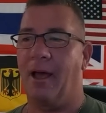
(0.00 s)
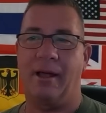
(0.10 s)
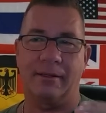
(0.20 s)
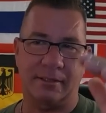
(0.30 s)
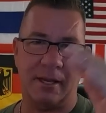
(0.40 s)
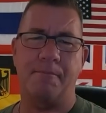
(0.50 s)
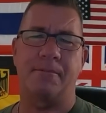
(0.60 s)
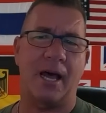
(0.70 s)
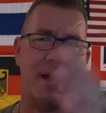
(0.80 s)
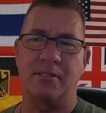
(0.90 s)
uh,
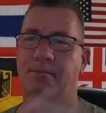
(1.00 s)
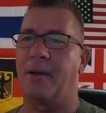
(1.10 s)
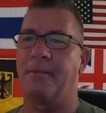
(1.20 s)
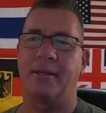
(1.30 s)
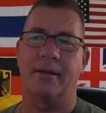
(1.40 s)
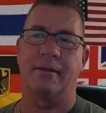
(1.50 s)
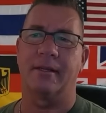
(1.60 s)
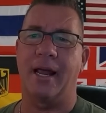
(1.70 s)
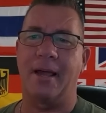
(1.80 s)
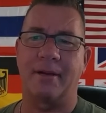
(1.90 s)
sometimes maybe the,
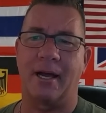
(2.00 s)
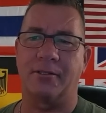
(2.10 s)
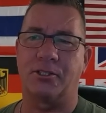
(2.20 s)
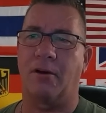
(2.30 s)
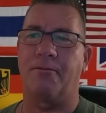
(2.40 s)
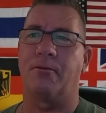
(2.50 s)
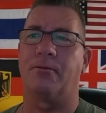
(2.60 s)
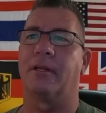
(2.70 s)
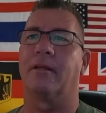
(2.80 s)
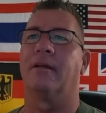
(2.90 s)
the name got
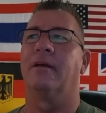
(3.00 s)
shuffled